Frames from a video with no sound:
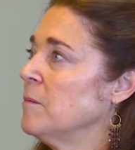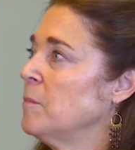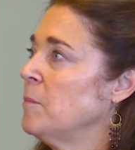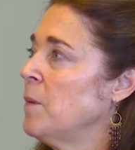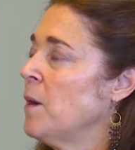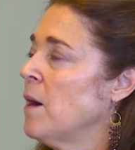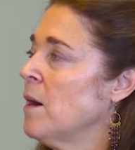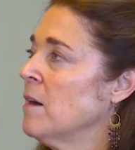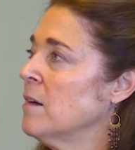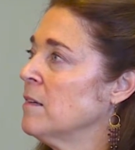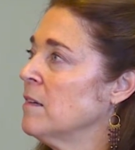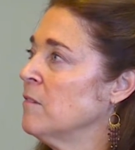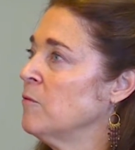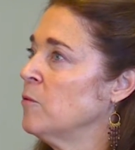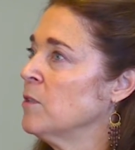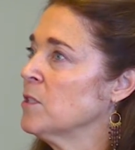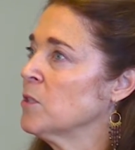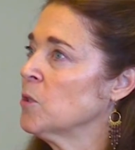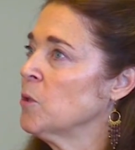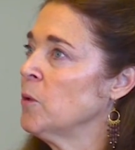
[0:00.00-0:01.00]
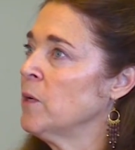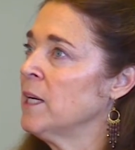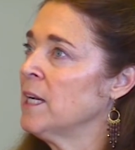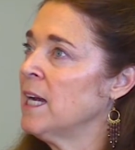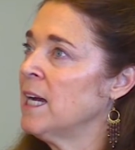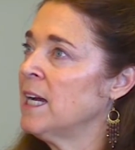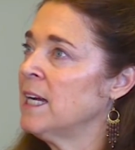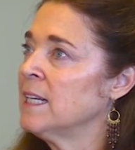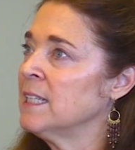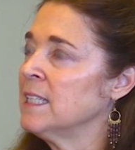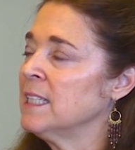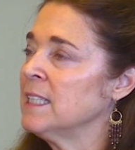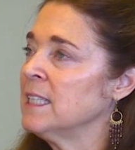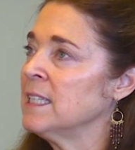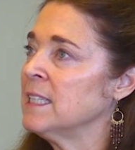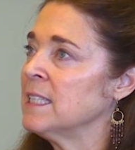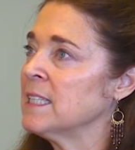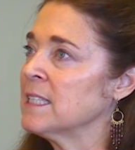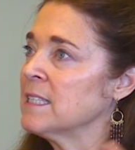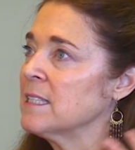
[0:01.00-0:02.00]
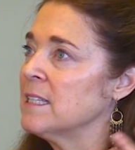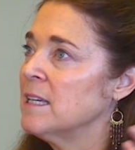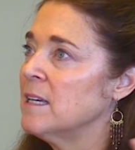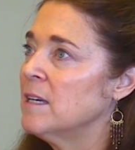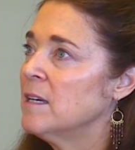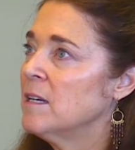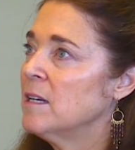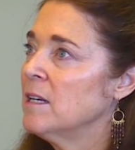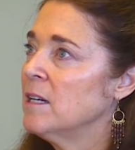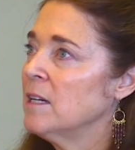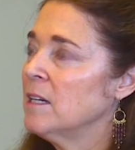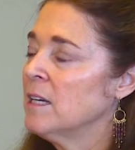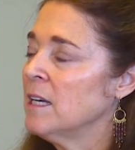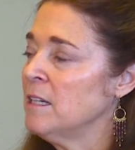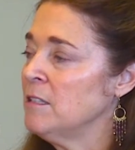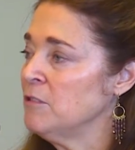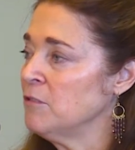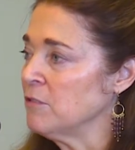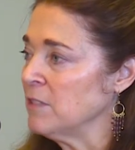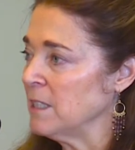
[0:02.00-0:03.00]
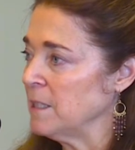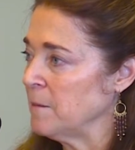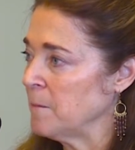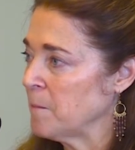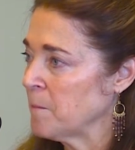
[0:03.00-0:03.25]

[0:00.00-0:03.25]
part of what's going on in this country.